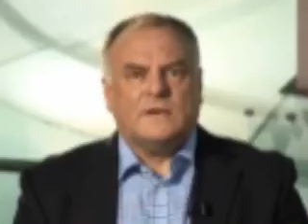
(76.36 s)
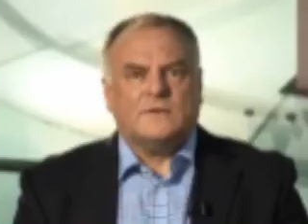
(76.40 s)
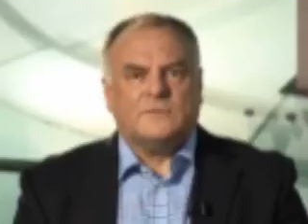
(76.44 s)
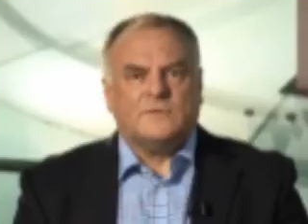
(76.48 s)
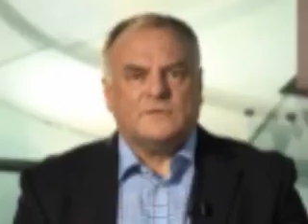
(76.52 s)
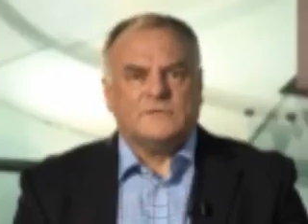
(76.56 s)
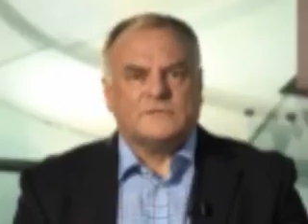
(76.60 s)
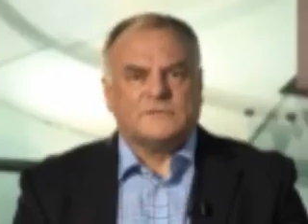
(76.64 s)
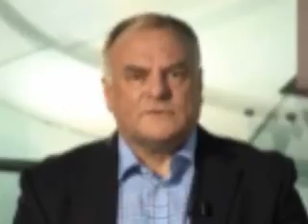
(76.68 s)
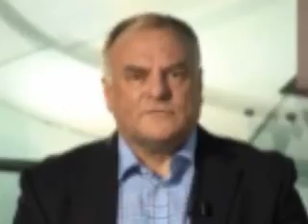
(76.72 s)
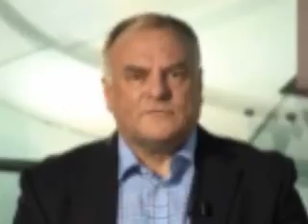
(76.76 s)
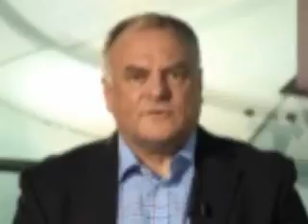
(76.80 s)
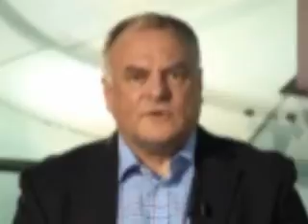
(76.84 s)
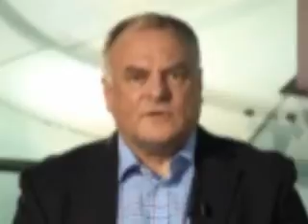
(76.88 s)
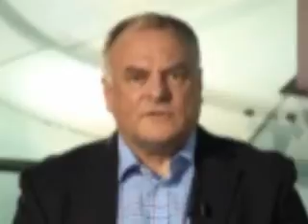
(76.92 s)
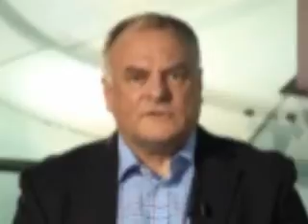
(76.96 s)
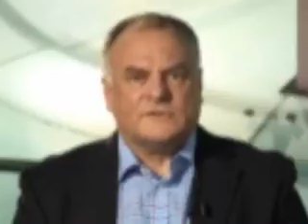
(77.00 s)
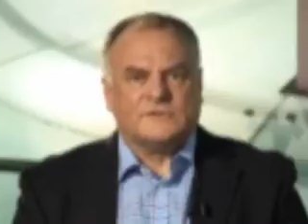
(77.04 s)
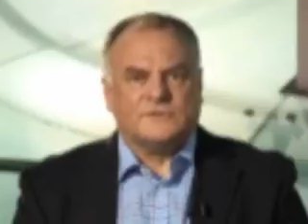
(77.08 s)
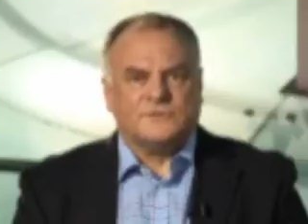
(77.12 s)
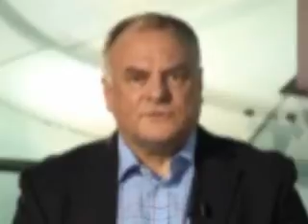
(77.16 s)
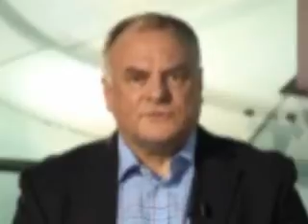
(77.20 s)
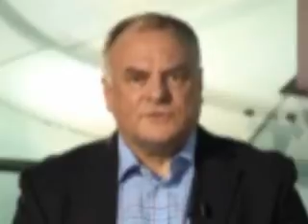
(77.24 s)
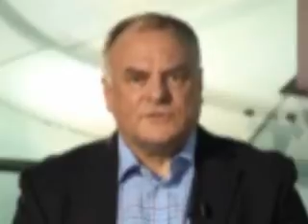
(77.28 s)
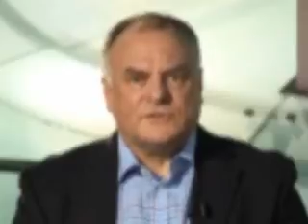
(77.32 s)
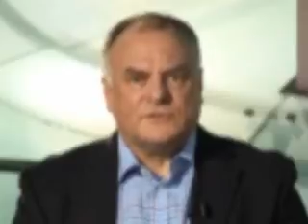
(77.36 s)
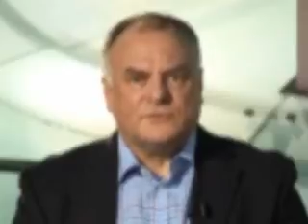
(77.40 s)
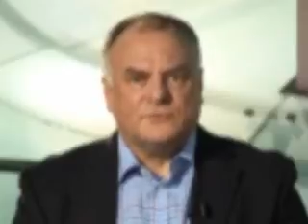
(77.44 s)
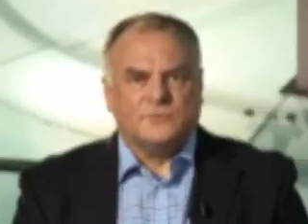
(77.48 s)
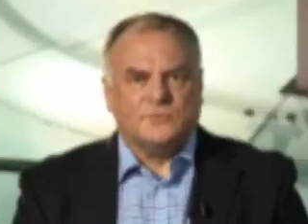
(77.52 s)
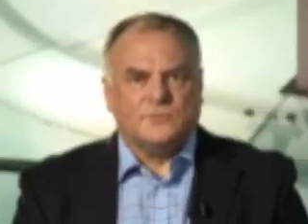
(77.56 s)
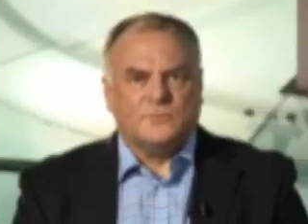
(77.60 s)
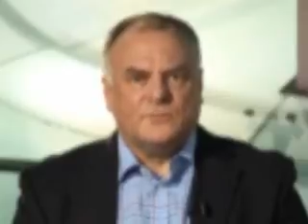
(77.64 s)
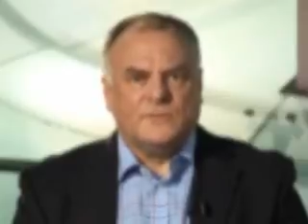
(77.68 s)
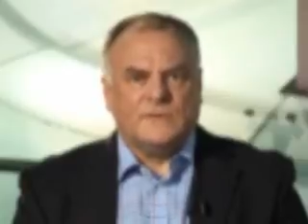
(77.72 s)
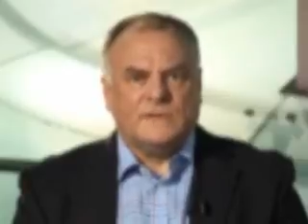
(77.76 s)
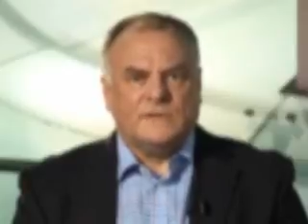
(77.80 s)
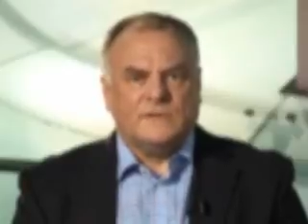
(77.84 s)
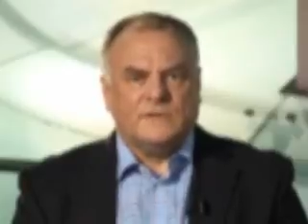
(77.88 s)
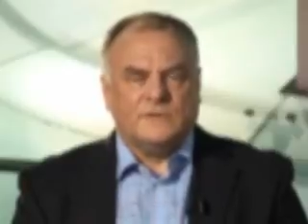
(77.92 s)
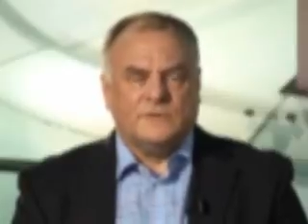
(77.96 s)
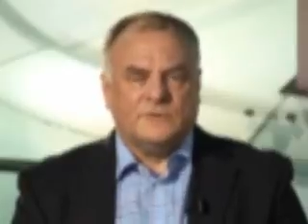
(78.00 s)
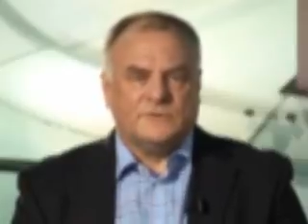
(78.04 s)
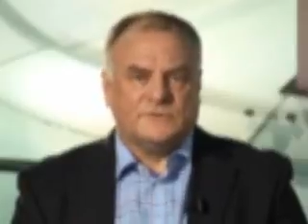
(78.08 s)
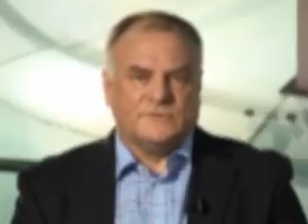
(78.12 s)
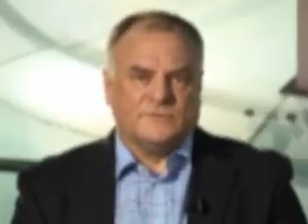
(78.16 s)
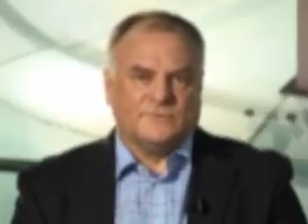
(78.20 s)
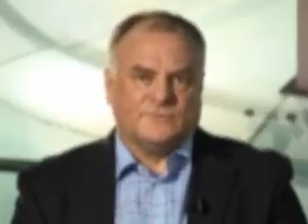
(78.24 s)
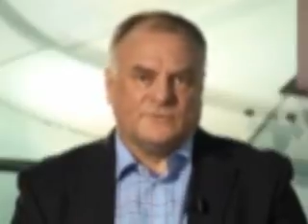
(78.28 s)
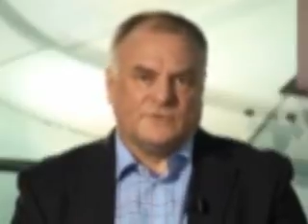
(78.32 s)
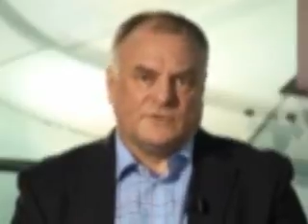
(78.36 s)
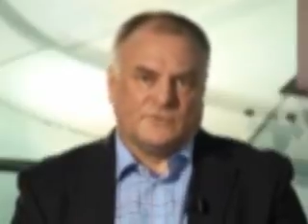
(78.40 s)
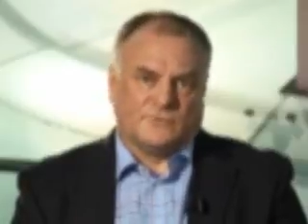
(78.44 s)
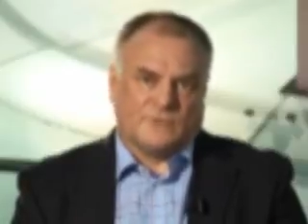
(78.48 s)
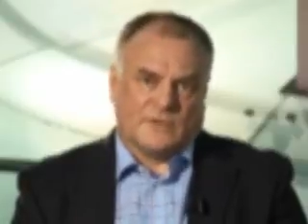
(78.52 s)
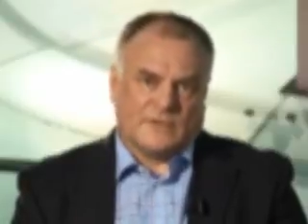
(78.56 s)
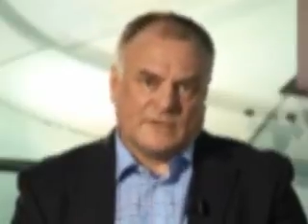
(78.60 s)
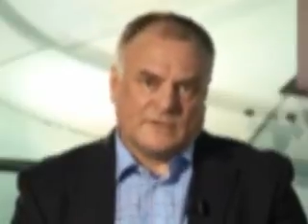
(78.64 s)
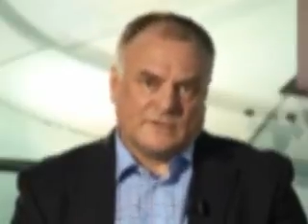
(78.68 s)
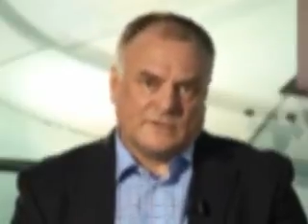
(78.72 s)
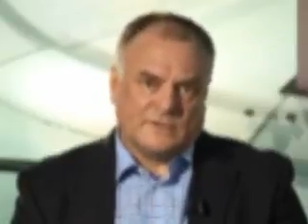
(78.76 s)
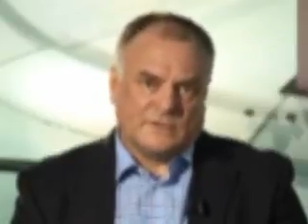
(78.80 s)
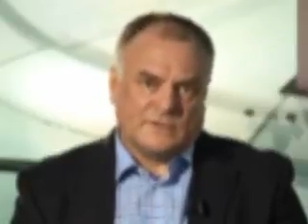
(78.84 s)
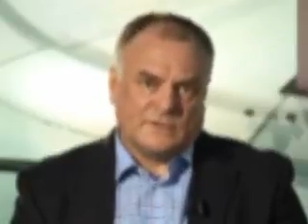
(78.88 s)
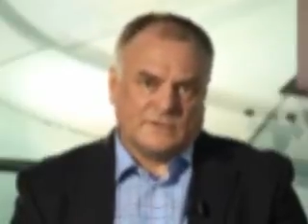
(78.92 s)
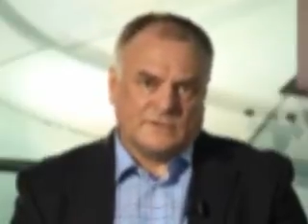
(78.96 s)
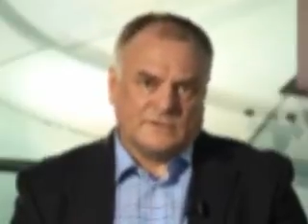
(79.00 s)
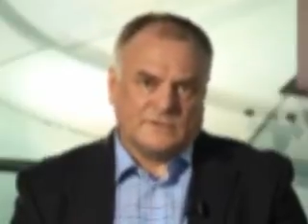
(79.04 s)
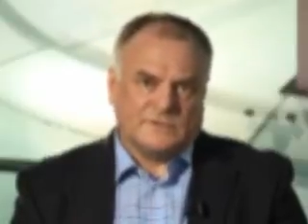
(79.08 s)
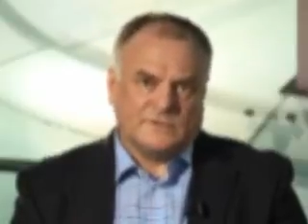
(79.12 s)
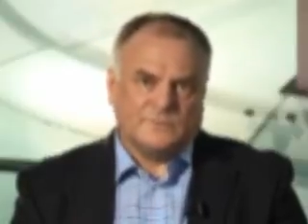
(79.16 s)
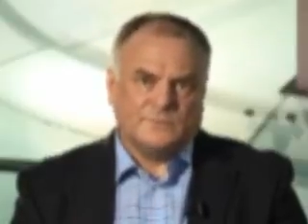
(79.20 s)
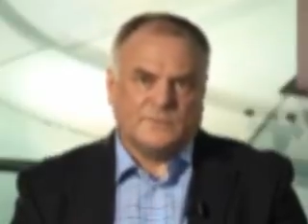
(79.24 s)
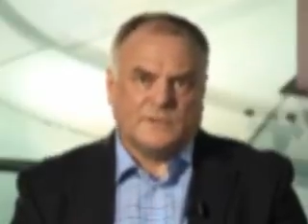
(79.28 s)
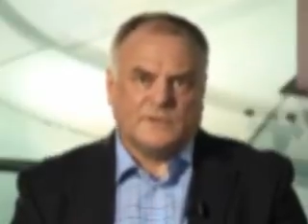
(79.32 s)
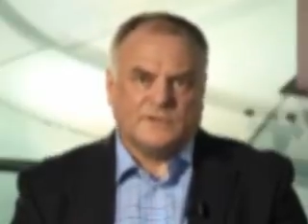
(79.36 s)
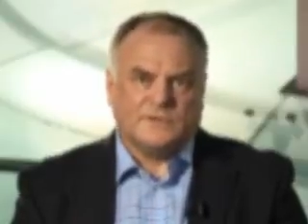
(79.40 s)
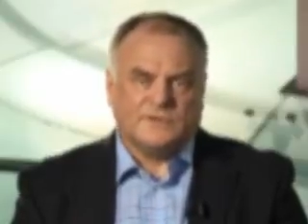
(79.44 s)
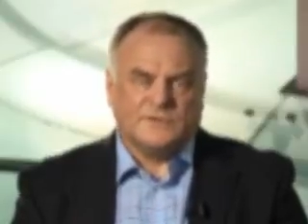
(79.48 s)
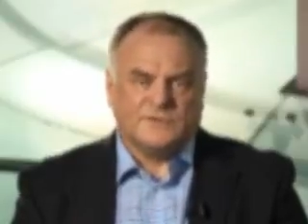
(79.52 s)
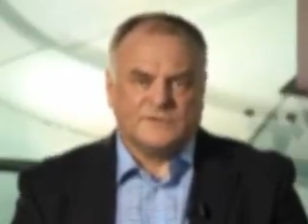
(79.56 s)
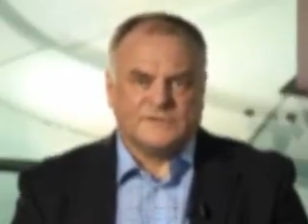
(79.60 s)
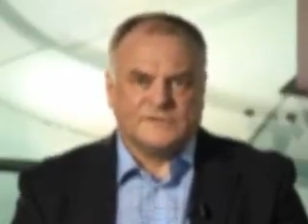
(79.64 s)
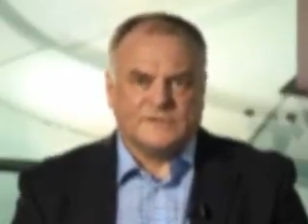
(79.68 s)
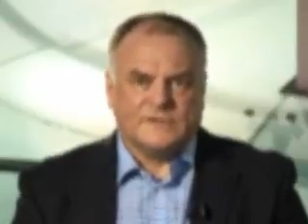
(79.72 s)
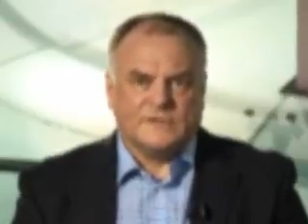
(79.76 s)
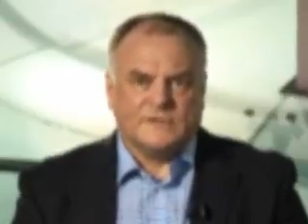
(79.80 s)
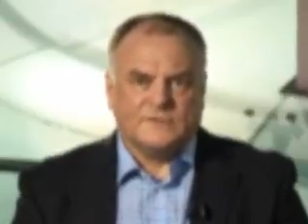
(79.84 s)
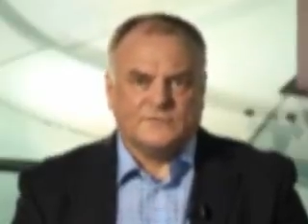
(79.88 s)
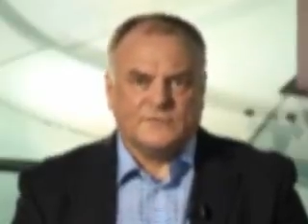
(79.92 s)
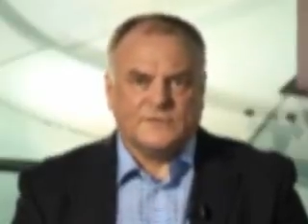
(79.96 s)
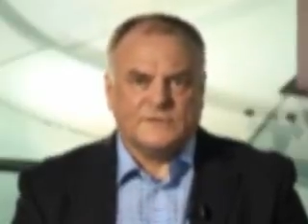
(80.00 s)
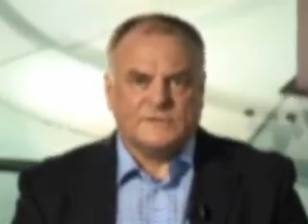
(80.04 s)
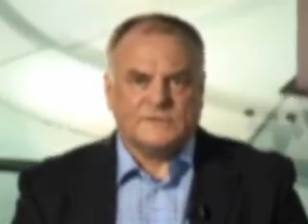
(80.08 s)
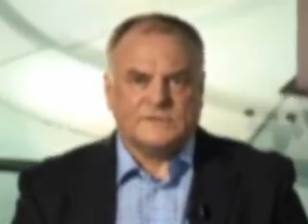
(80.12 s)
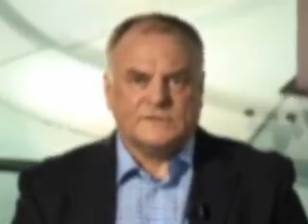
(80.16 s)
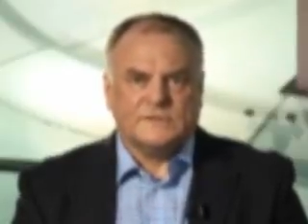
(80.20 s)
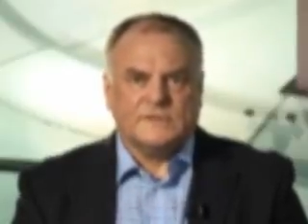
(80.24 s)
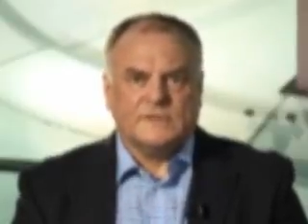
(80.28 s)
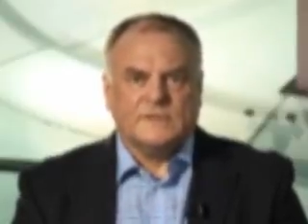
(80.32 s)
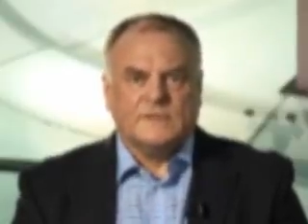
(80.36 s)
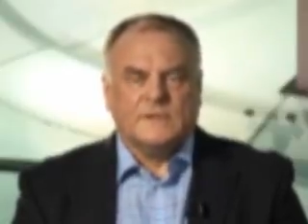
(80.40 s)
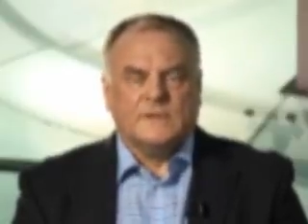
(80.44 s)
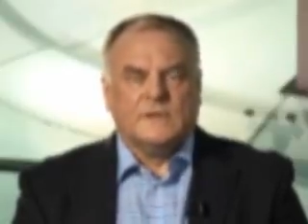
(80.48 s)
areas of concentration would be the use of direct current to power your servers,